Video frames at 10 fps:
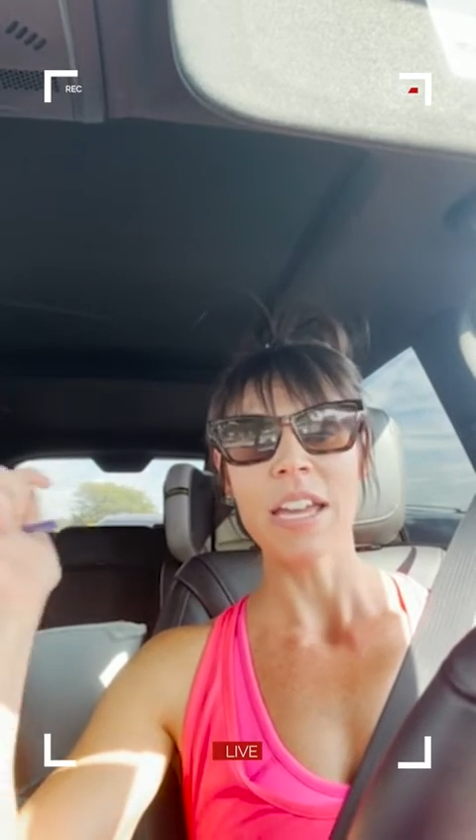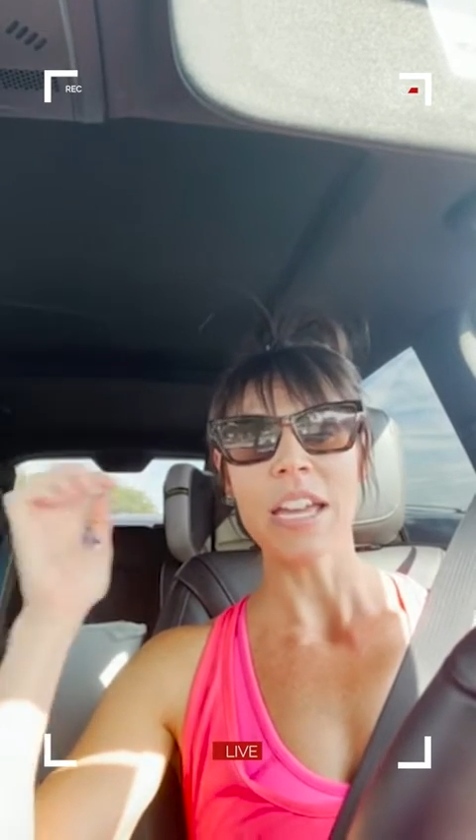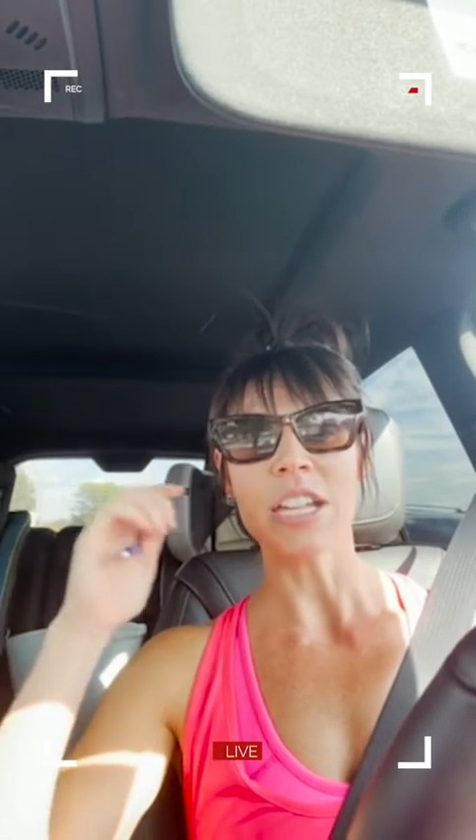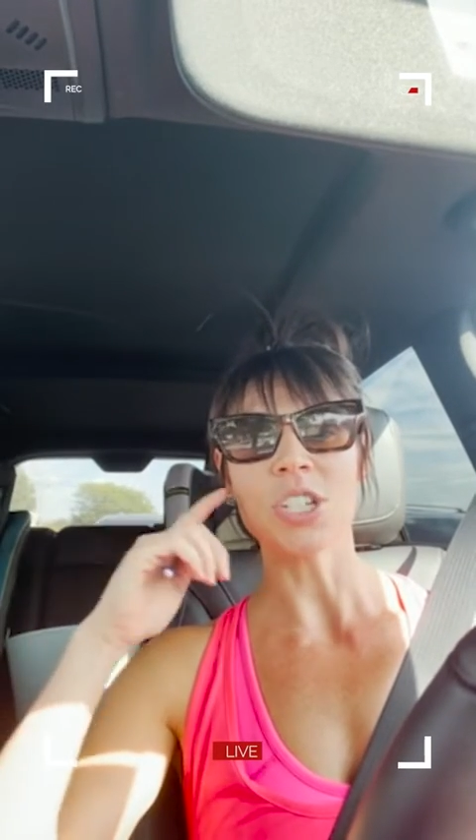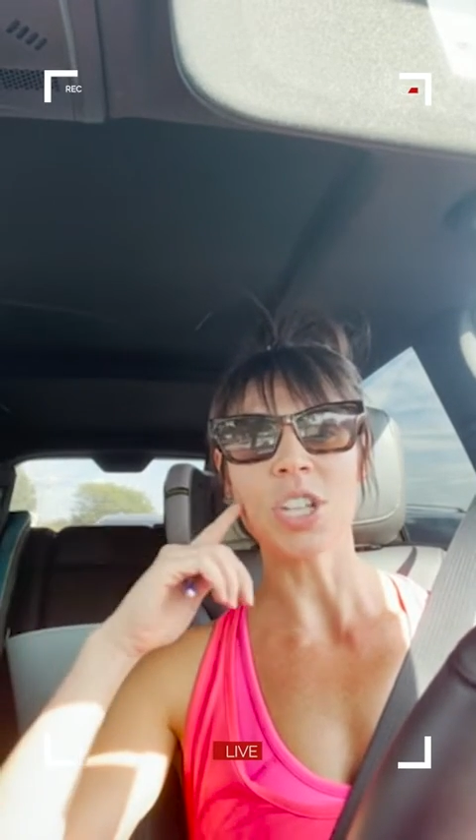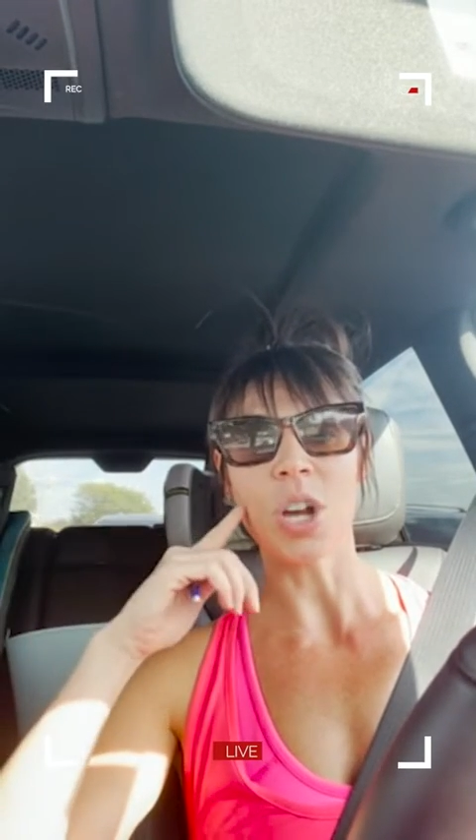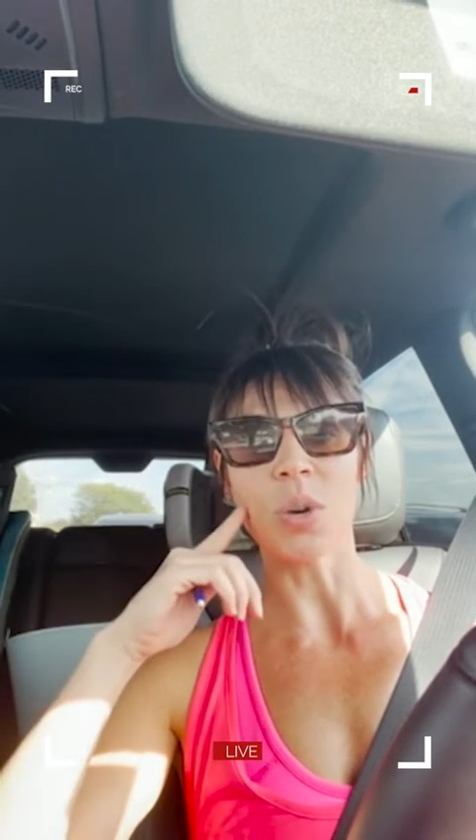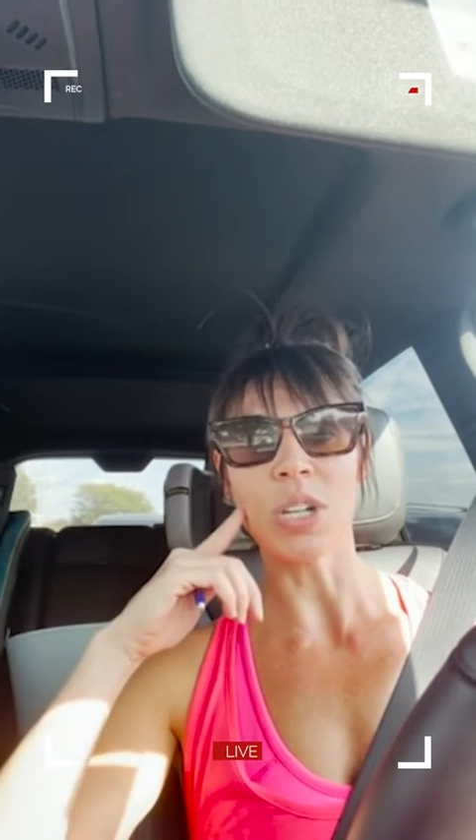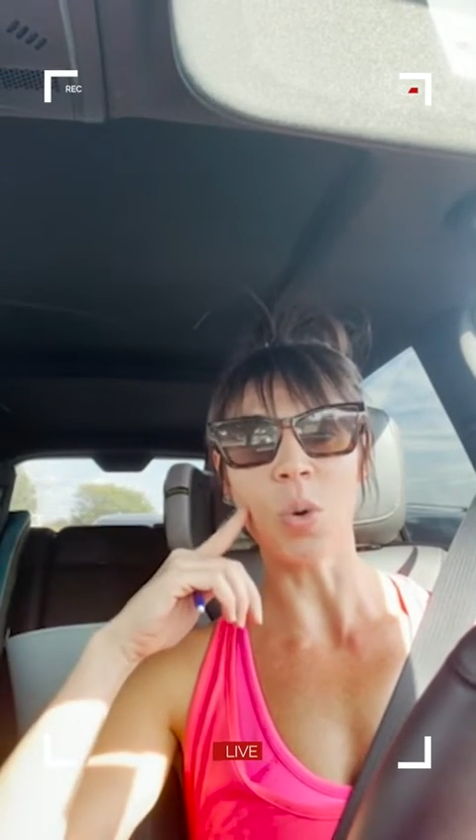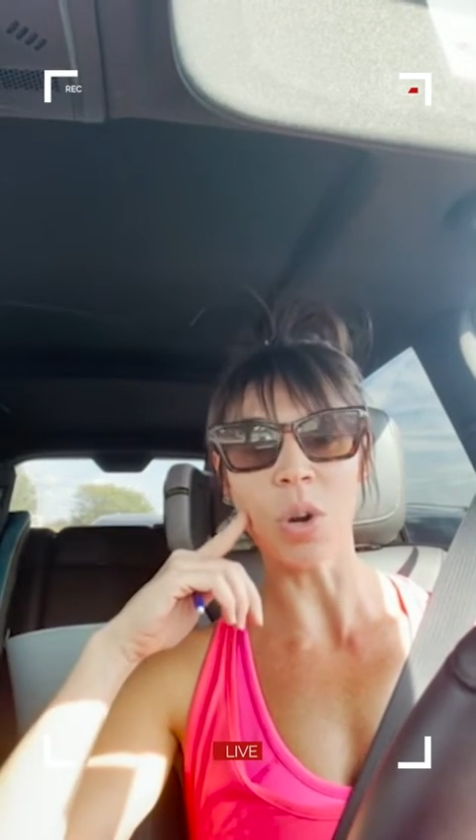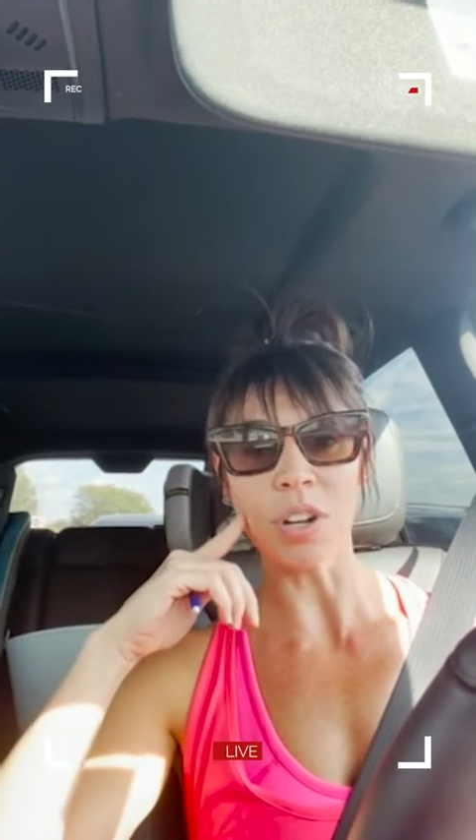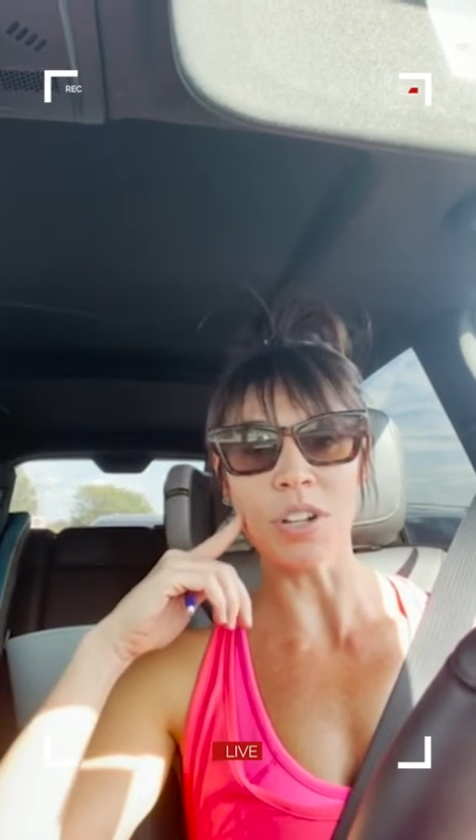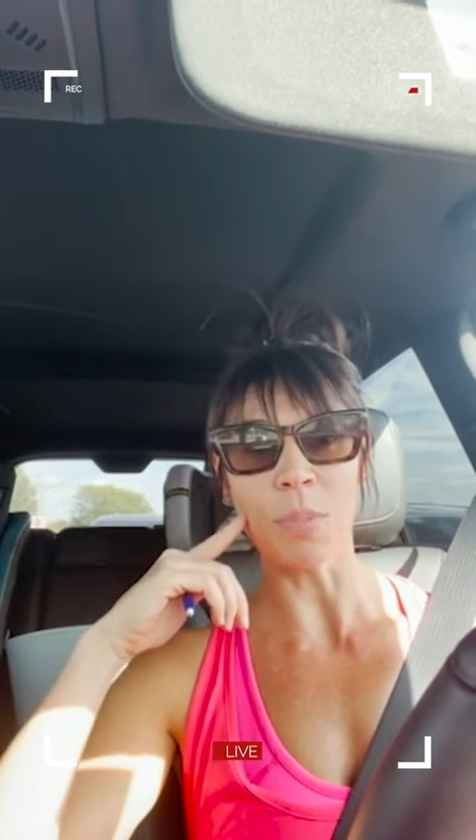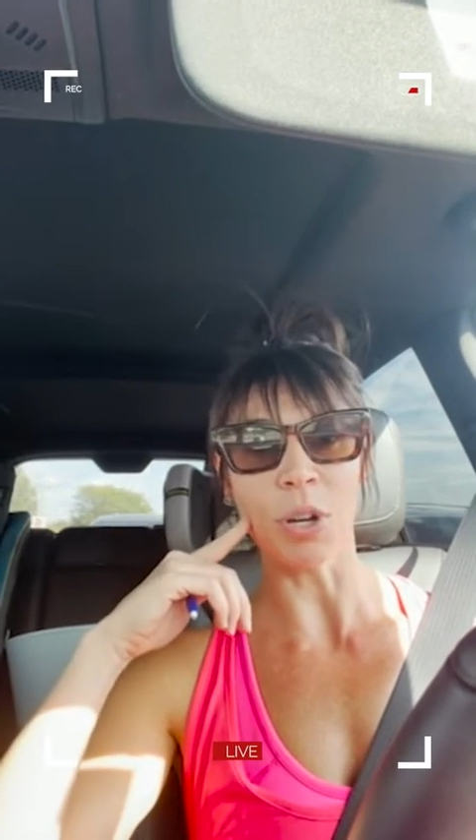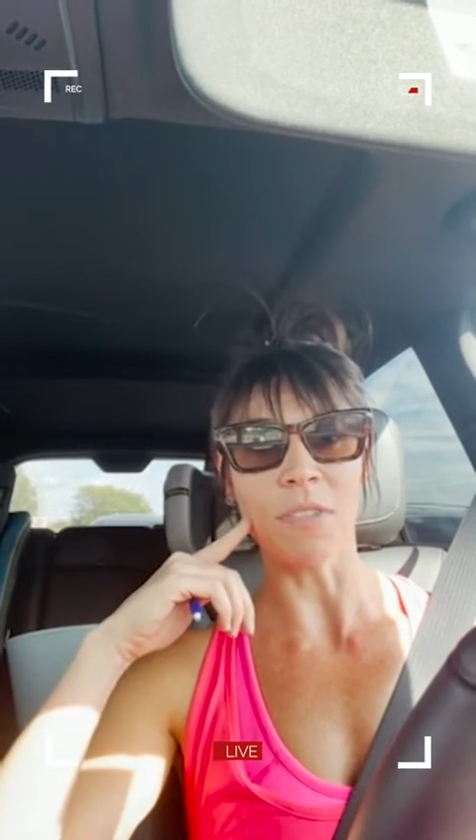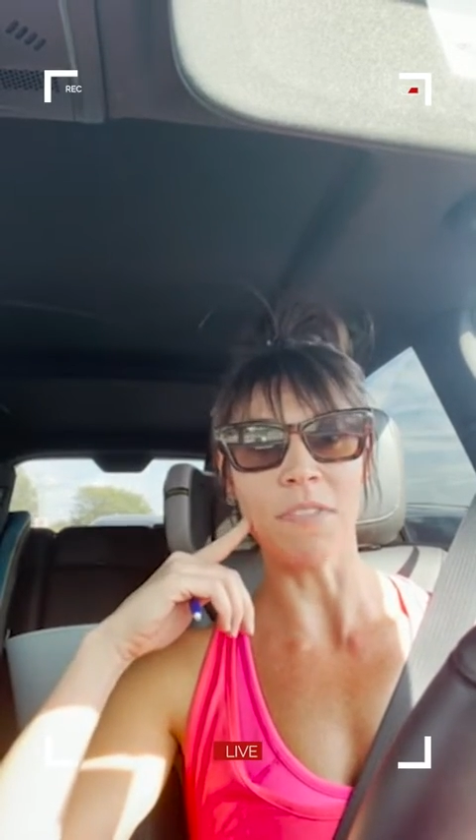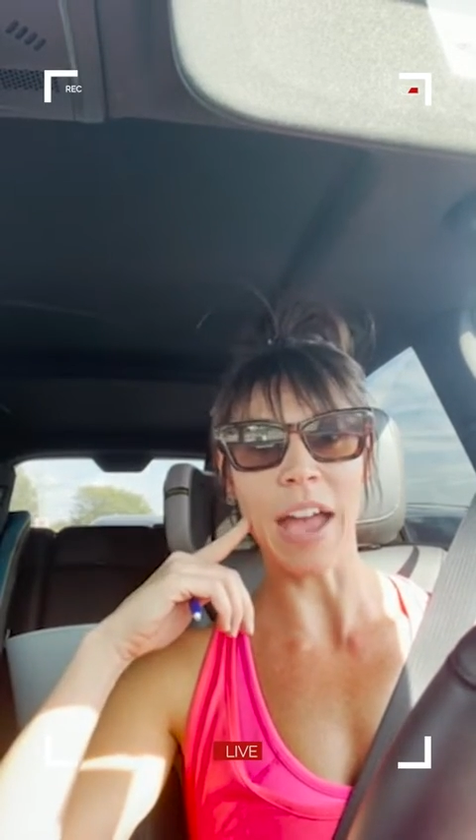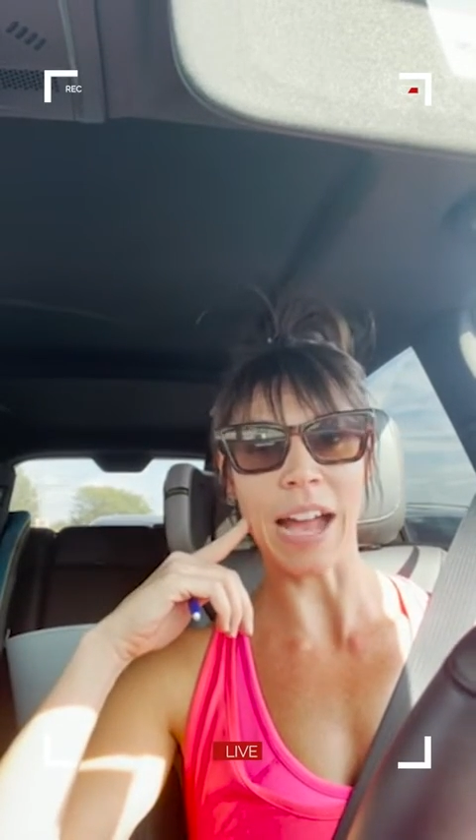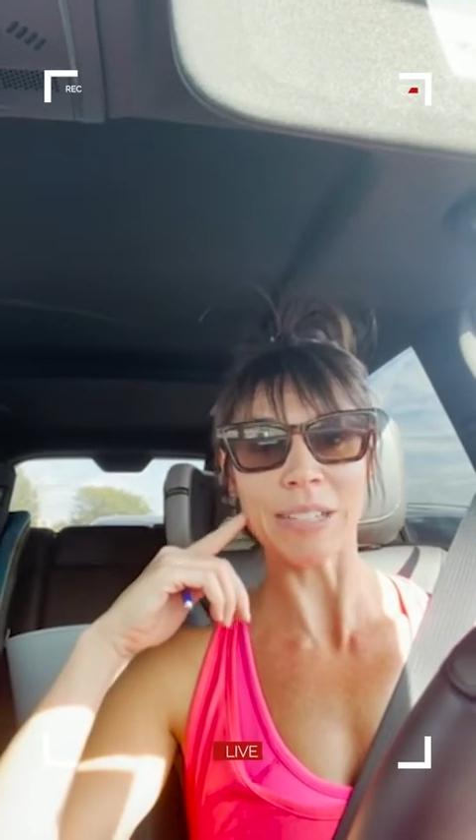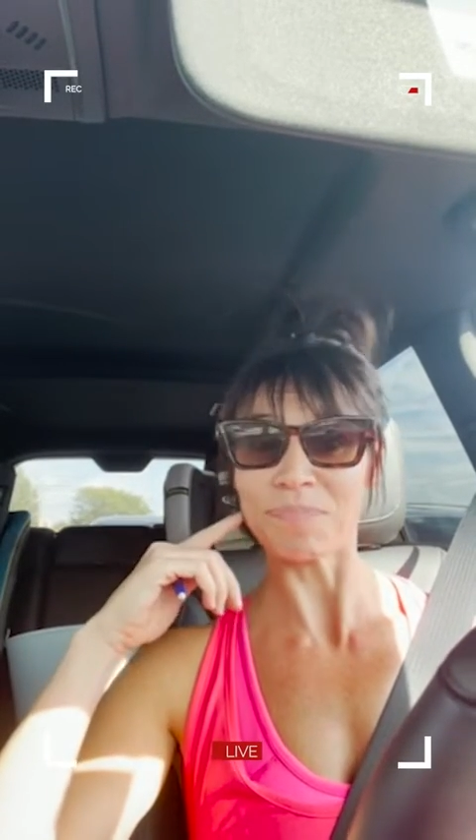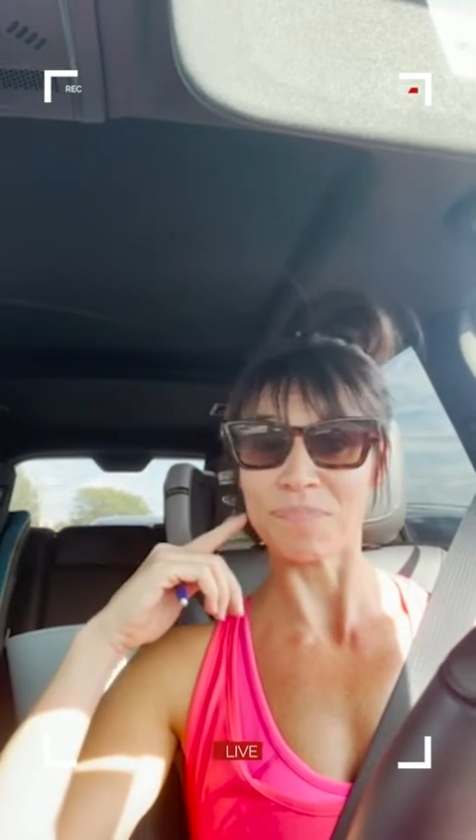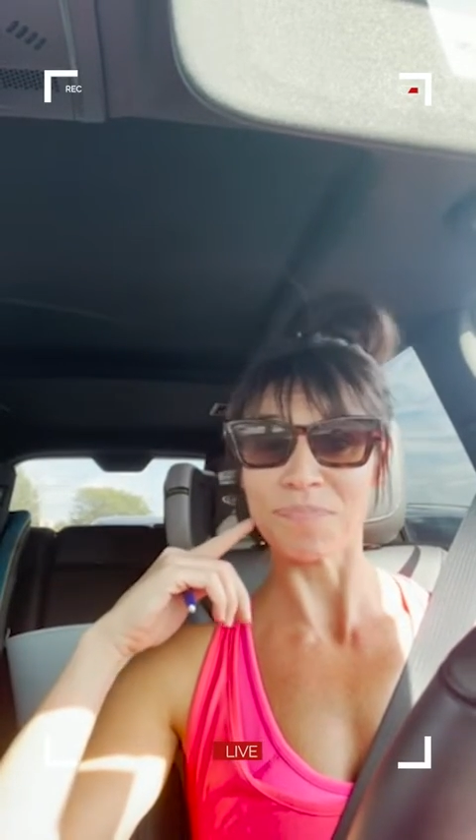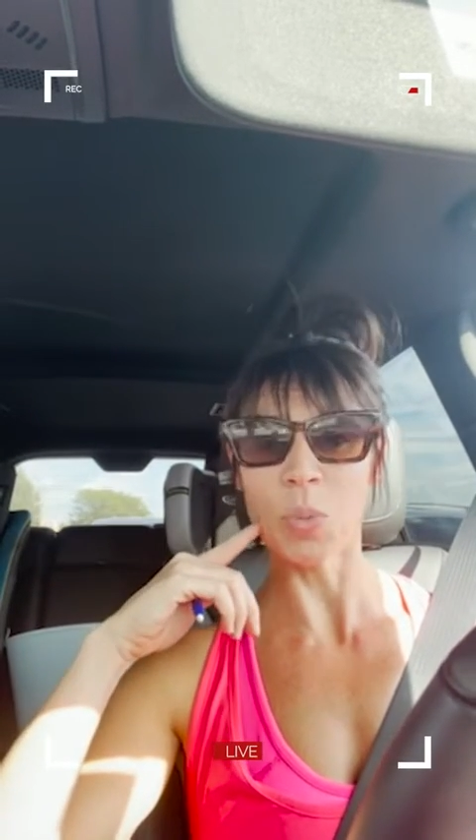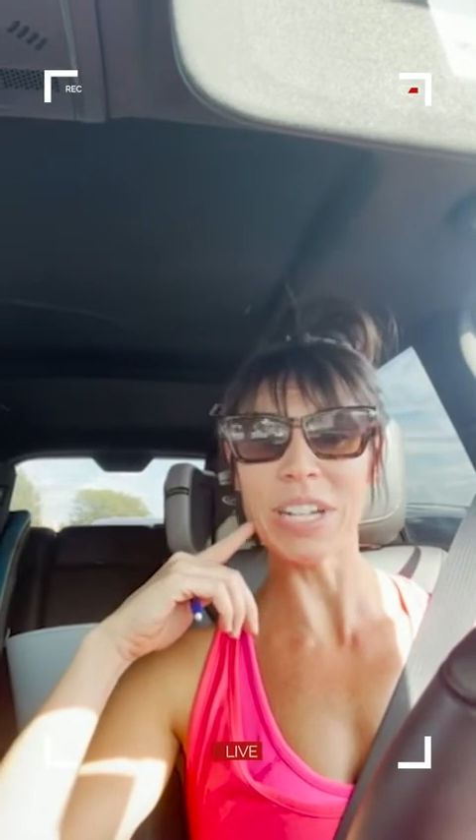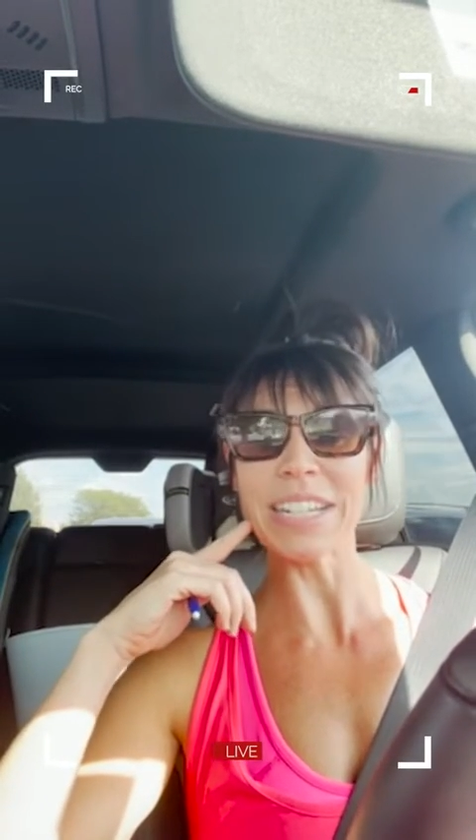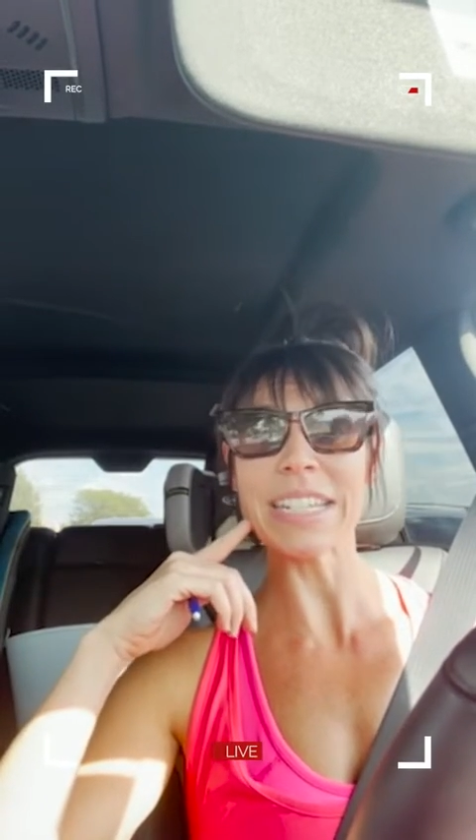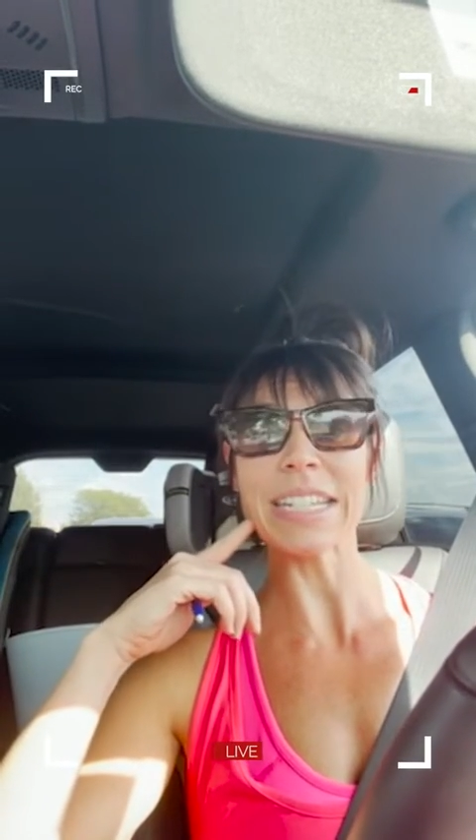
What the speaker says: And so in order to burn fat, we need to